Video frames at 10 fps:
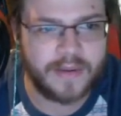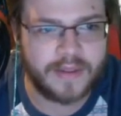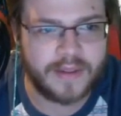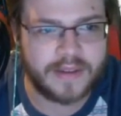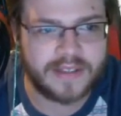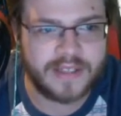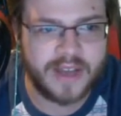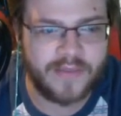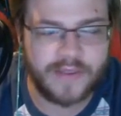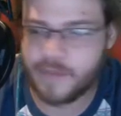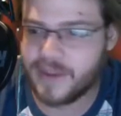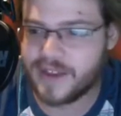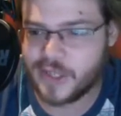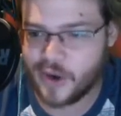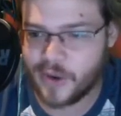stuff, and then we got
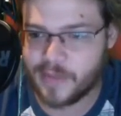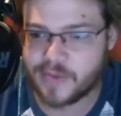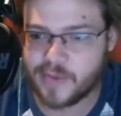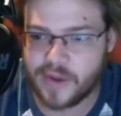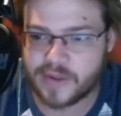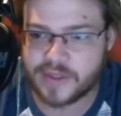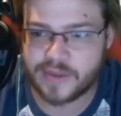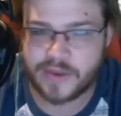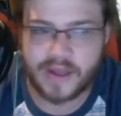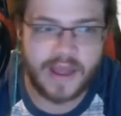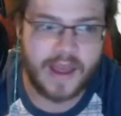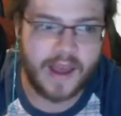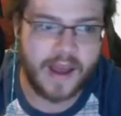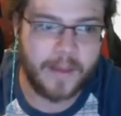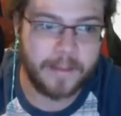Charm as well to
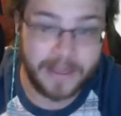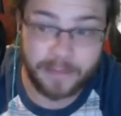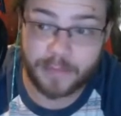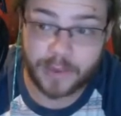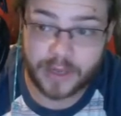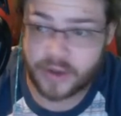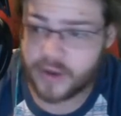be pretty good.